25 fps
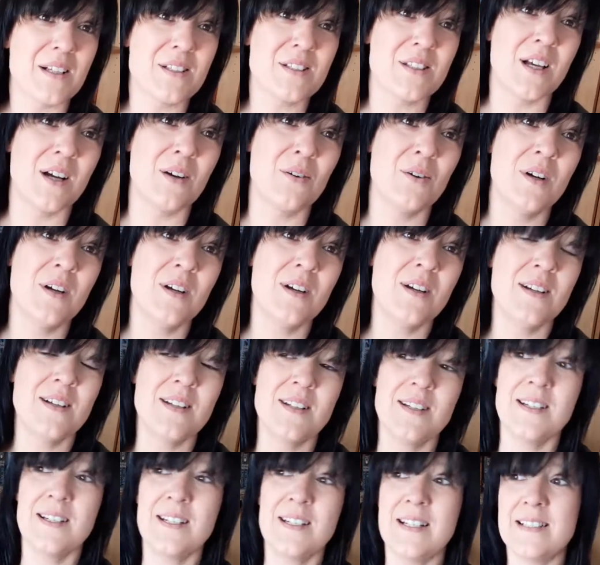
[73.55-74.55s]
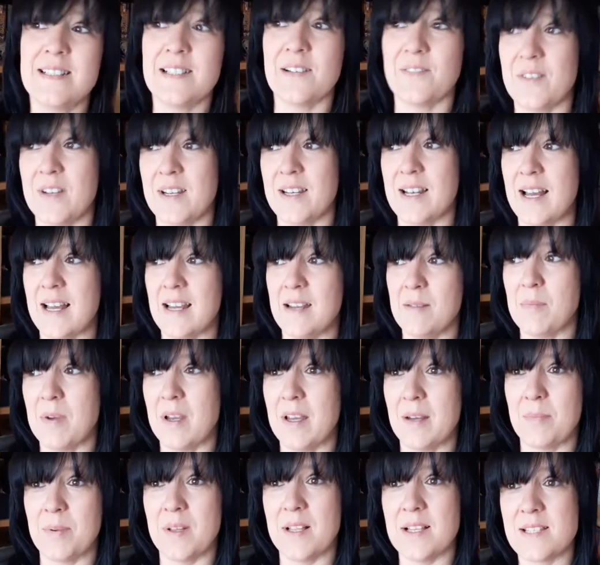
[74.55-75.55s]
So he's having a
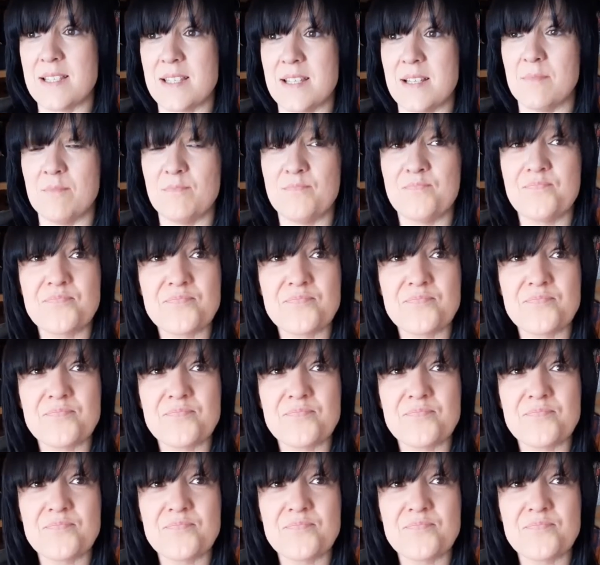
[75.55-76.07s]
nightmare, bless him.